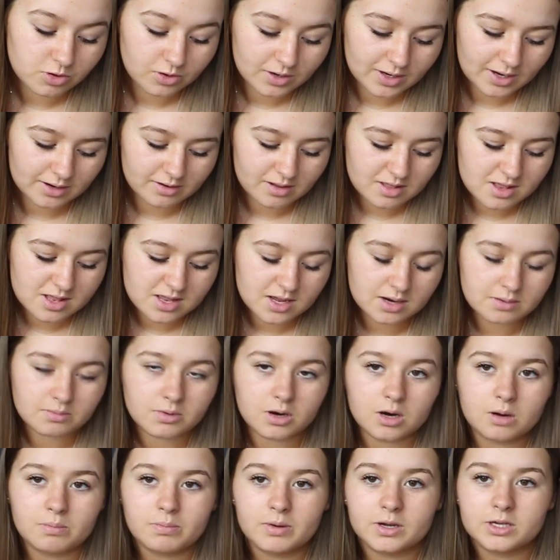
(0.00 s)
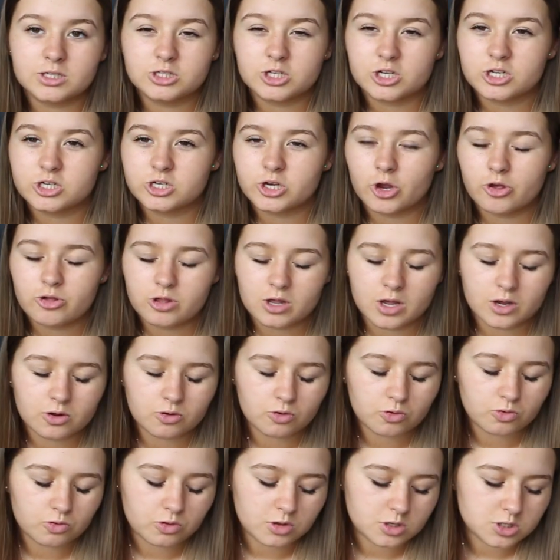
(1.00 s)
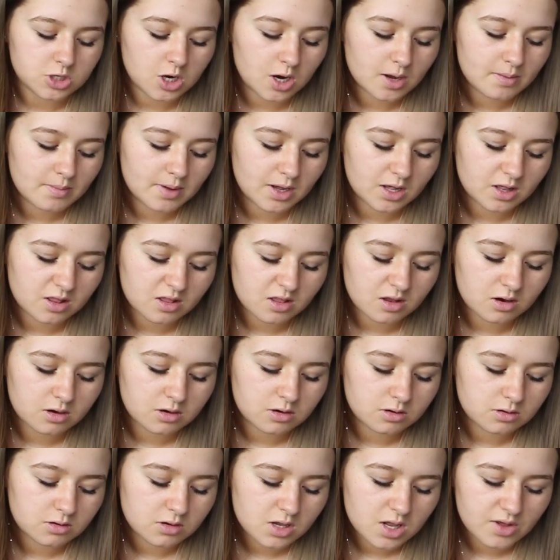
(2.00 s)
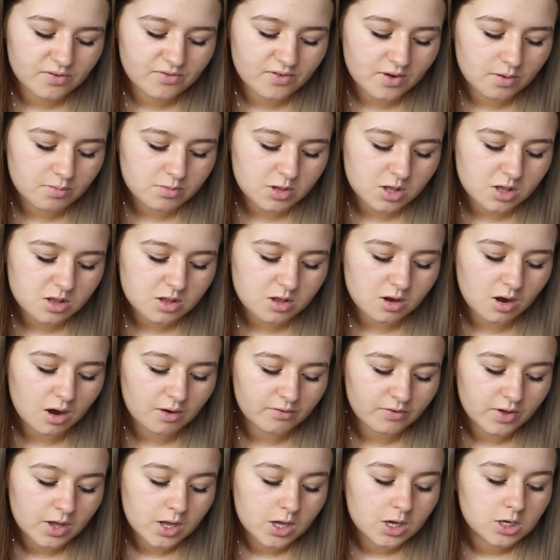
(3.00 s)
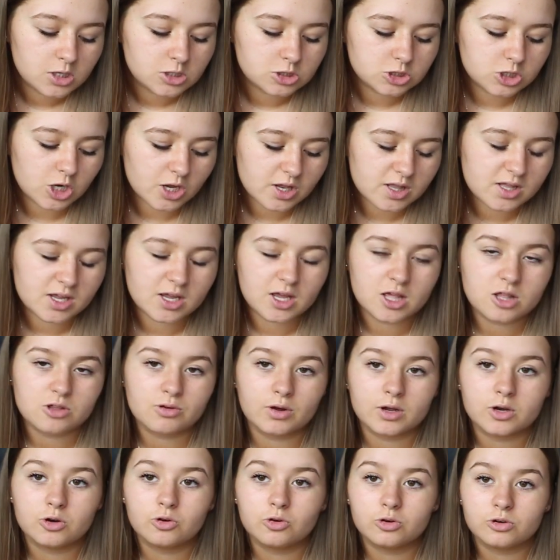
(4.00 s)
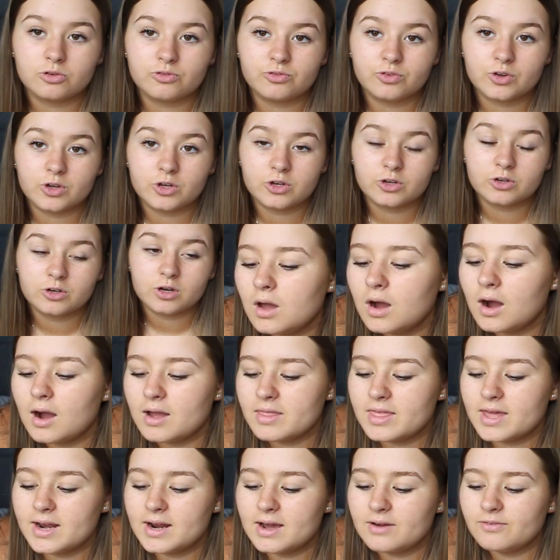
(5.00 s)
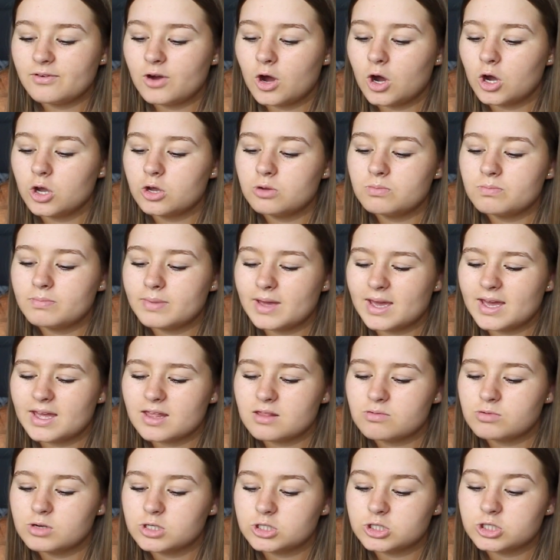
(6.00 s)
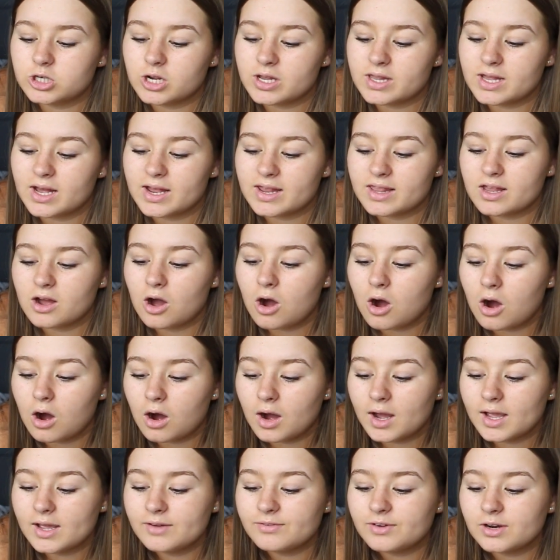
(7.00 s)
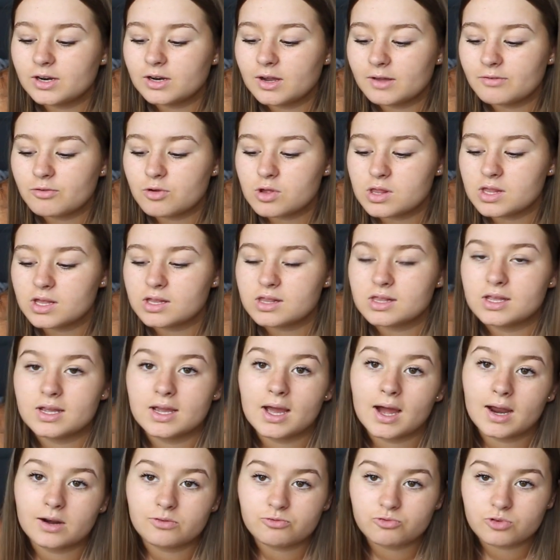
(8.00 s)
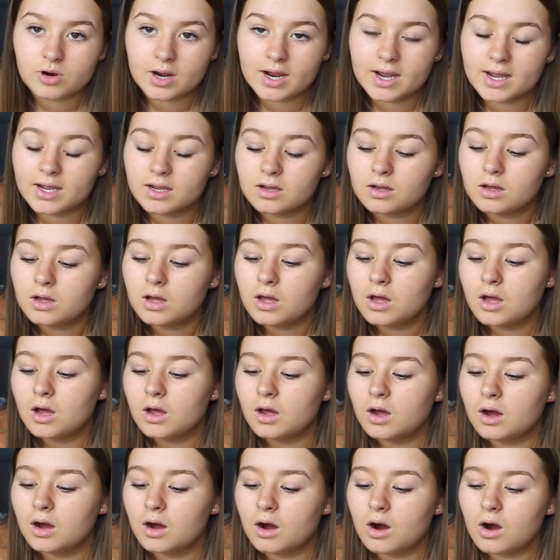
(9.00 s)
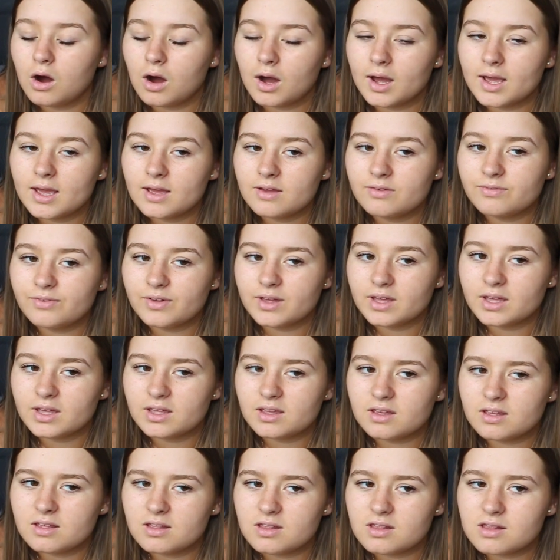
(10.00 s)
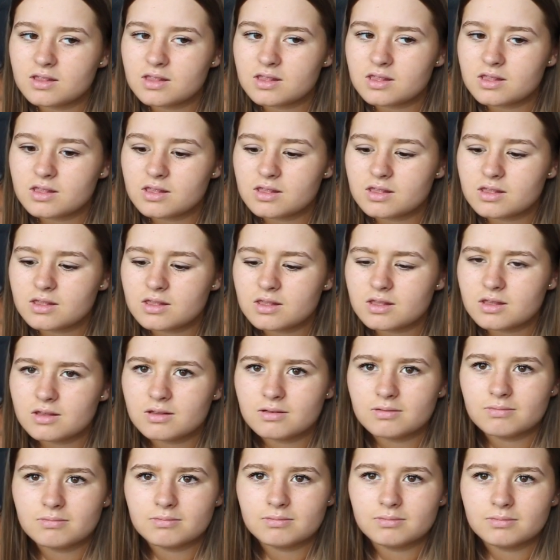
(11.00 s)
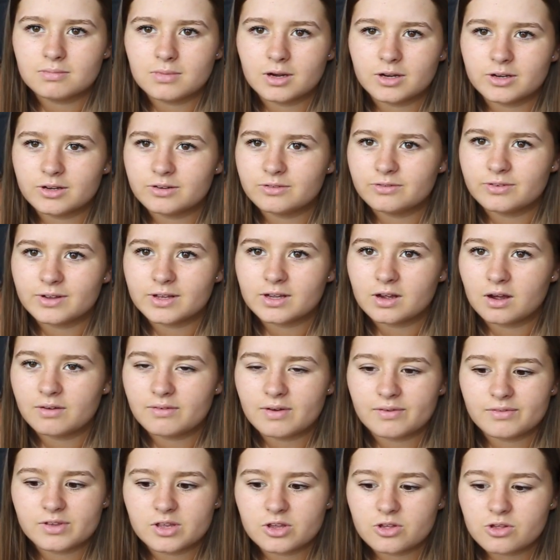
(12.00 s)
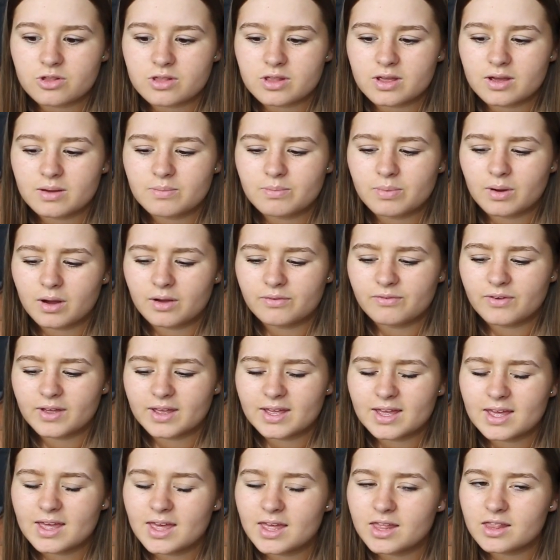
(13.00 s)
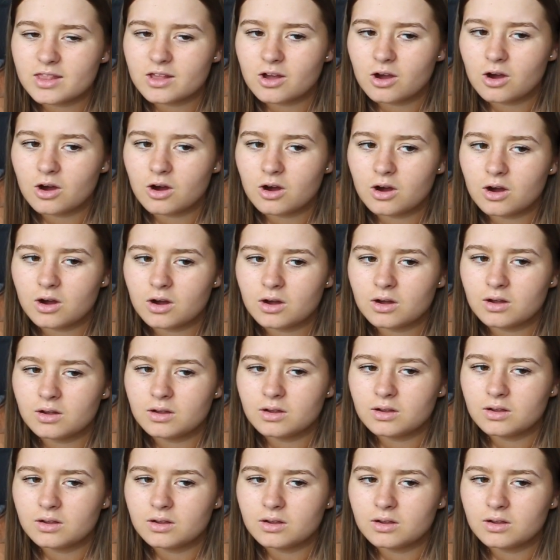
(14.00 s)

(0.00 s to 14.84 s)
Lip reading: not allowed at cinema, but it just shows like all the timings and films and stuff. Just Eat, so I can order food. I then have Home Bits, which just has Hive, Life 360 and Ring. Hive is, I don't think I've ever used it, but I think it's our